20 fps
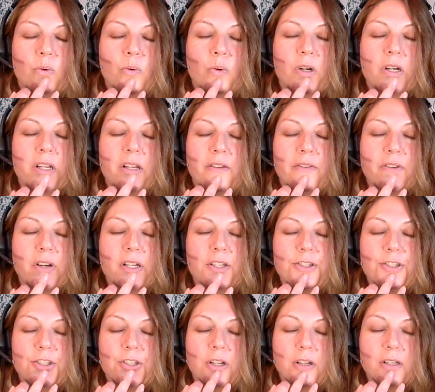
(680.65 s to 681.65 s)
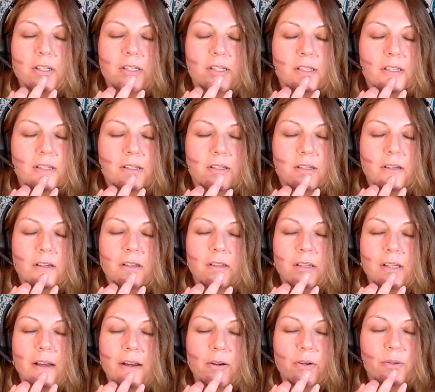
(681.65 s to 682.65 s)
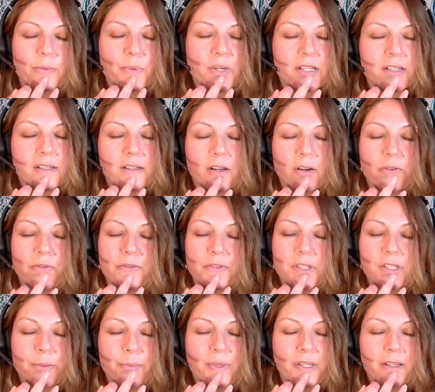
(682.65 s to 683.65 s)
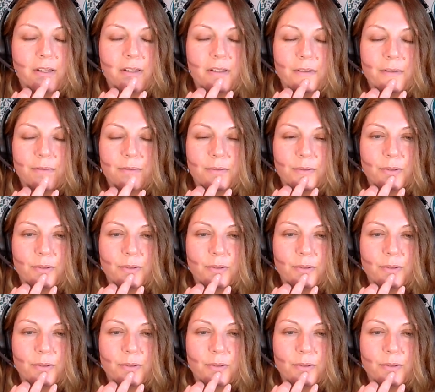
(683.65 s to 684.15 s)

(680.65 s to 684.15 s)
What if I just allowed myself to be?